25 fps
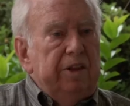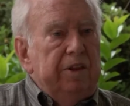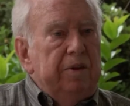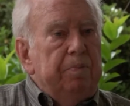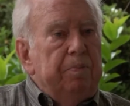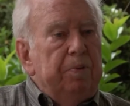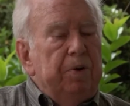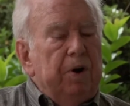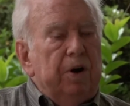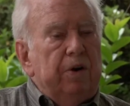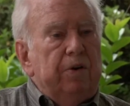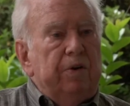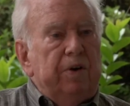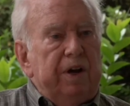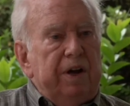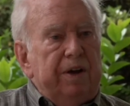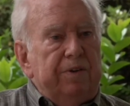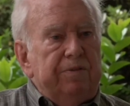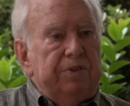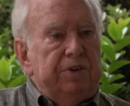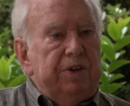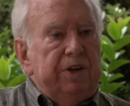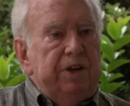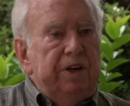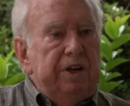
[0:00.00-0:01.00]
the
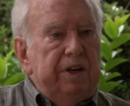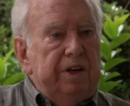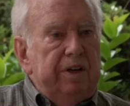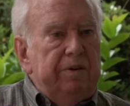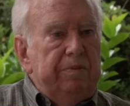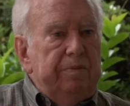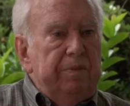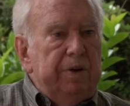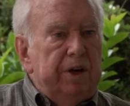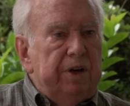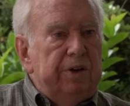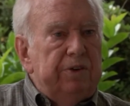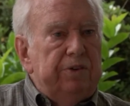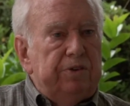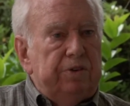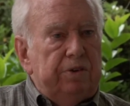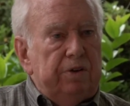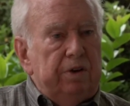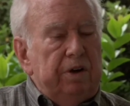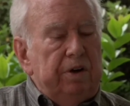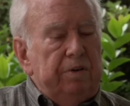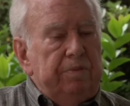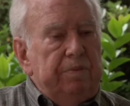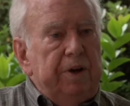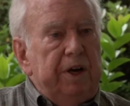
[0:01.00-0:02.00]
programs that he
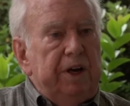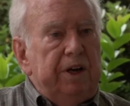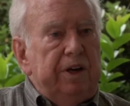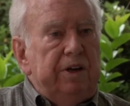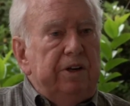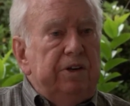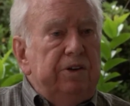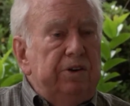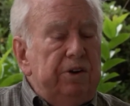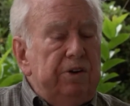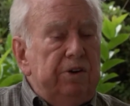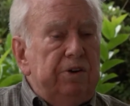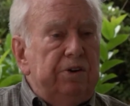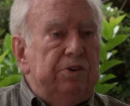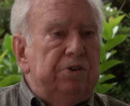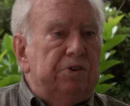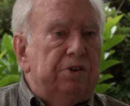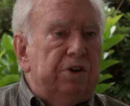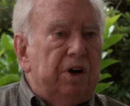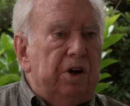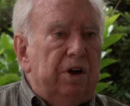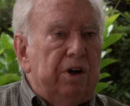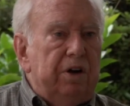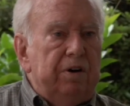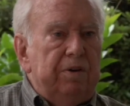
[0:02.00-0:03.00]
administered made a huge
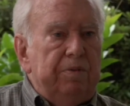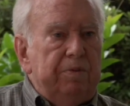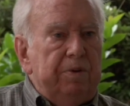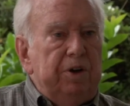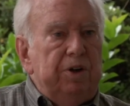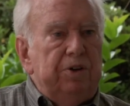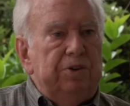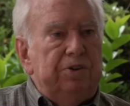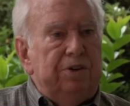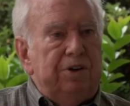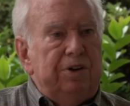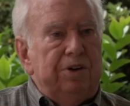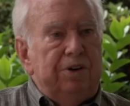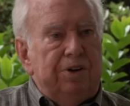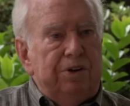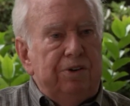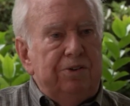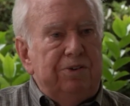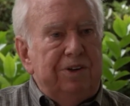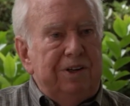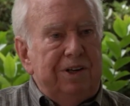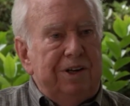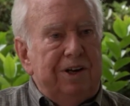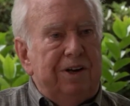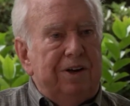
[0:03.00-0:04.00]
contribution to
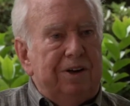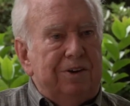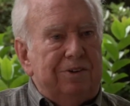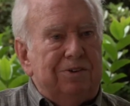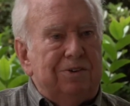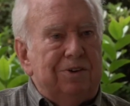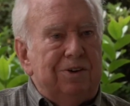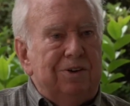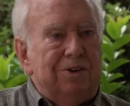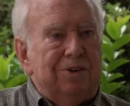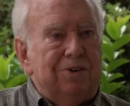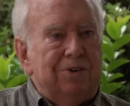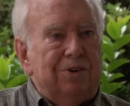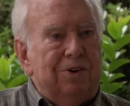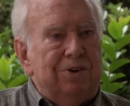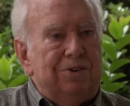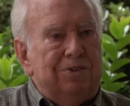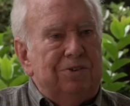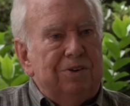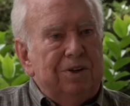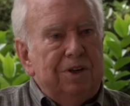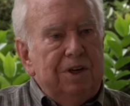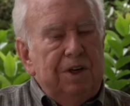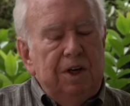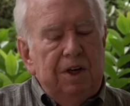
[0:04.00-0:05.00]
OTS. And of
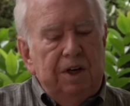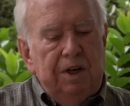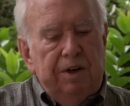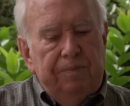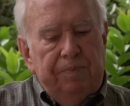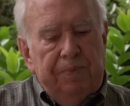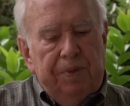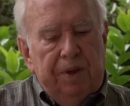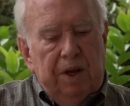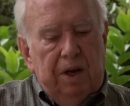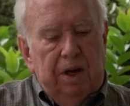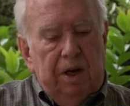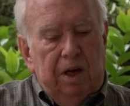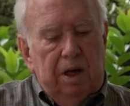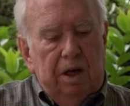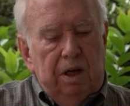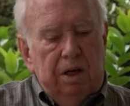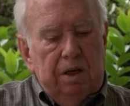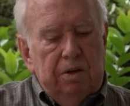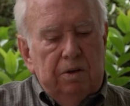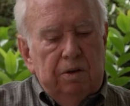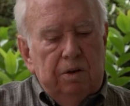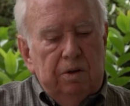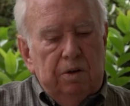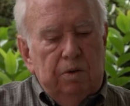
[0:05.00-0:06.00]
course,
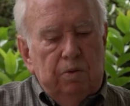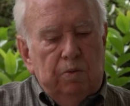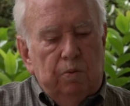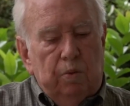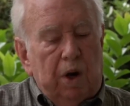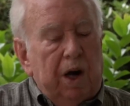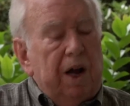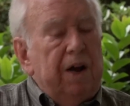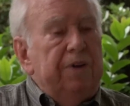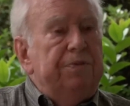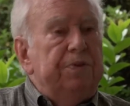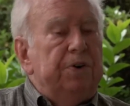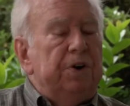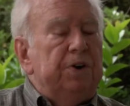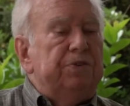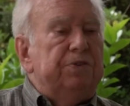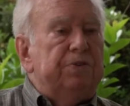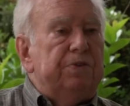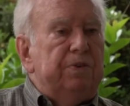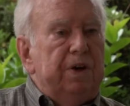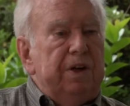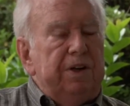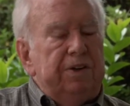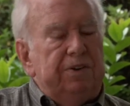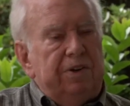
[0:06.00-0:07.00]
when I first
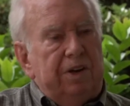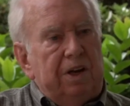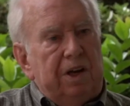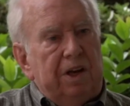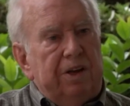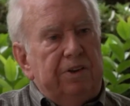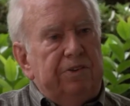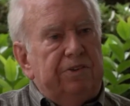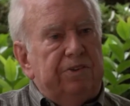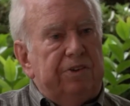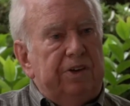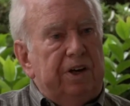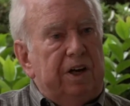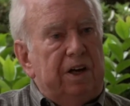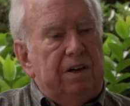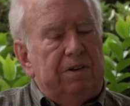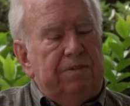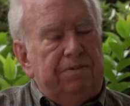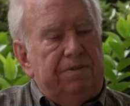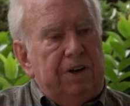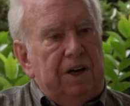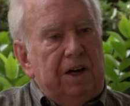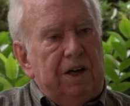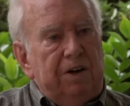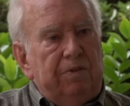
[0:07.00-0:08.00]
went to La
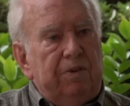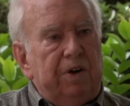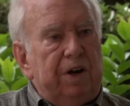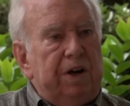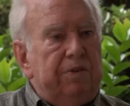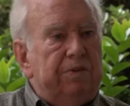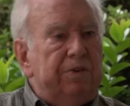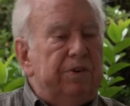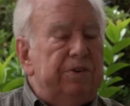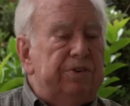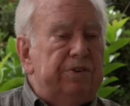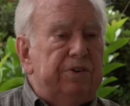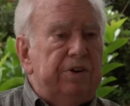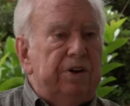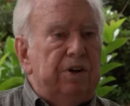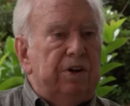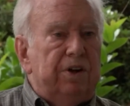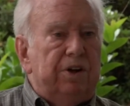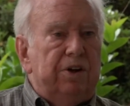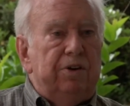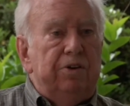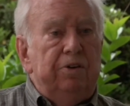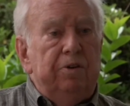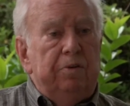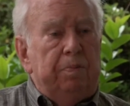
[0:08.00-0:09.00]
Selva, when it was still
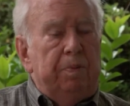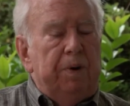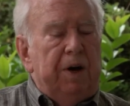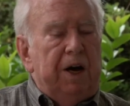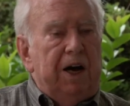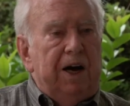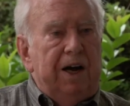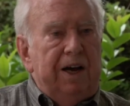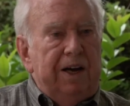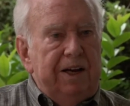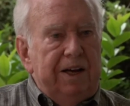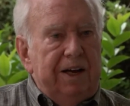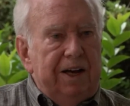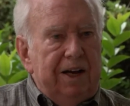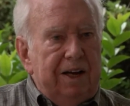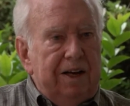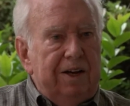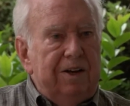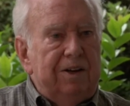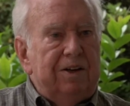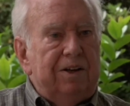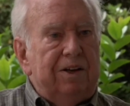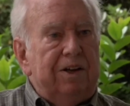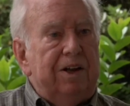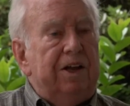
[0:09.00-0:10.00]
owned by
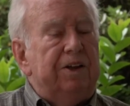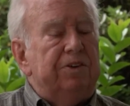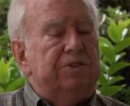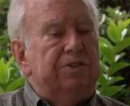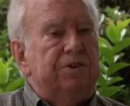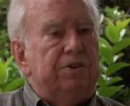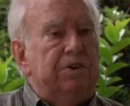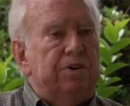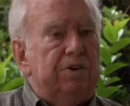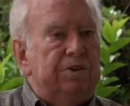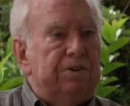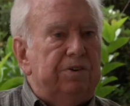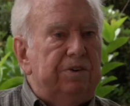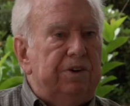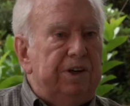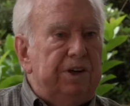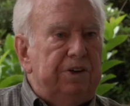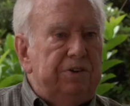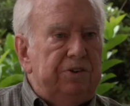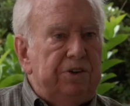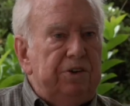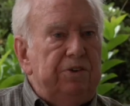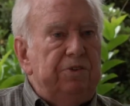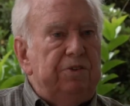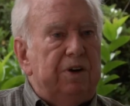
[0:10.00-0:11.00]
Les
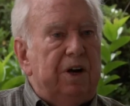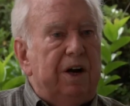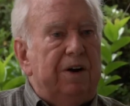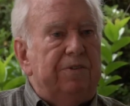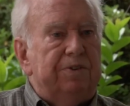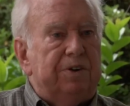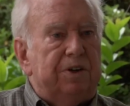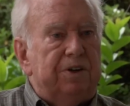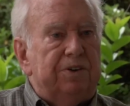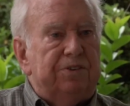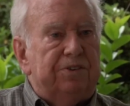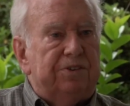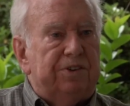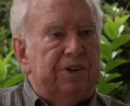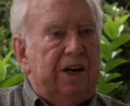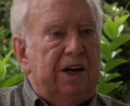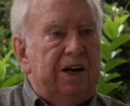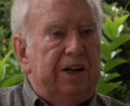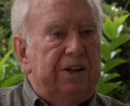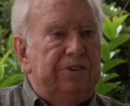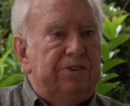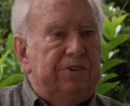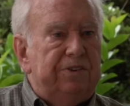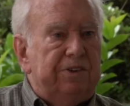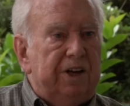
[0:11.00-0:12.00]
Holdridge and Tropical
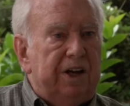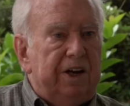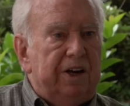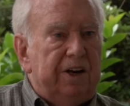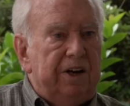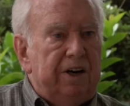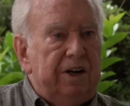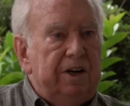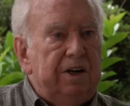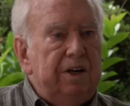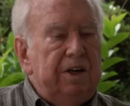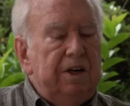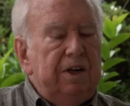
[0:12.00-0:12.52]
Science Center,